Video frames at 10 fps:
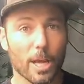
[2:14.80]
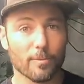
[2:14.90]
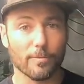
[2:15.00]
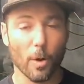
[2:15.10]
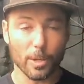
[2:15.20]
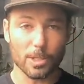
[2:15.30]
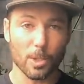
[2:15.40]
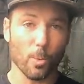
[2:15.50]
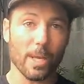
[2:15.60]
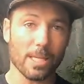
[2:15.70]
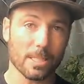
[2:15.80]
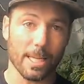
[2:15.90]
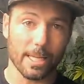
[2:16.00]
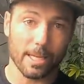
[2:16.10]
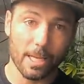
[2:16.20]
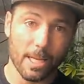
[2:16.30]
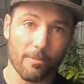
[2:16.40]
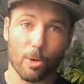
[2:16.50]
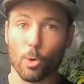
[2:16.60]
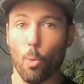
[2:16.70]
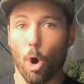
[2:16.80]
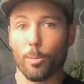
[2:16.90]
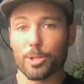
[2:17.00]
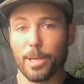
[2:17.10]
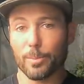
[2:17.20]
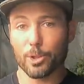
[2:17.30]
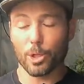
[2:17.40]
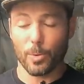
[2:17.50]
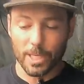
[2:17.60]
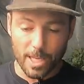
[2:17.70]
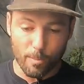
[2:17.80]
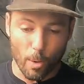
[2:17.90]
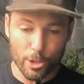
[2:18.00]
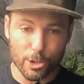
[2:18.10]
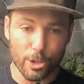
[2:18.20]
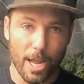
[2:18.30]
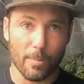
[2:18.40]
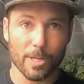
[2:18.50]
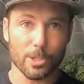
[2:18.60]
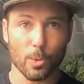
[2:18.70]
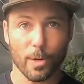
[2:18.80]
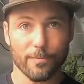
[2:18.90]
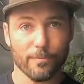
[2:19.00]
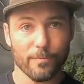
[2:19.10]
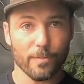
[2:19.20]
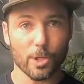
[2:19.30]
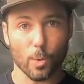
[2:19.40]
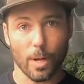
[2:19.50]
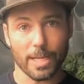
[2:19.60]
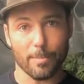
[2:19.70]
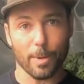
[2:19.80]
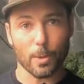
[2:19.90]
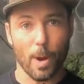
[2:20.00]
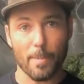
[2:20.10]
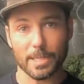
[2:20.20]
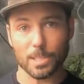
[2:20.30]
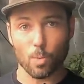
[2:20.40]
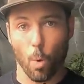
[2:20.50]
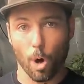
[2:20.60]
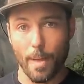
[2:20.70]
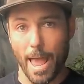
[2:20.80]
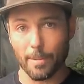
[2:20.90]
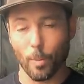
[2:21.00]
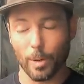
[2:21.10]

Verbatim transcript: You have to focus on the weakest link. If you're at a warmer temperature, you want to keep moisture down because you don't want to you don't want to get bud rot because it's warm and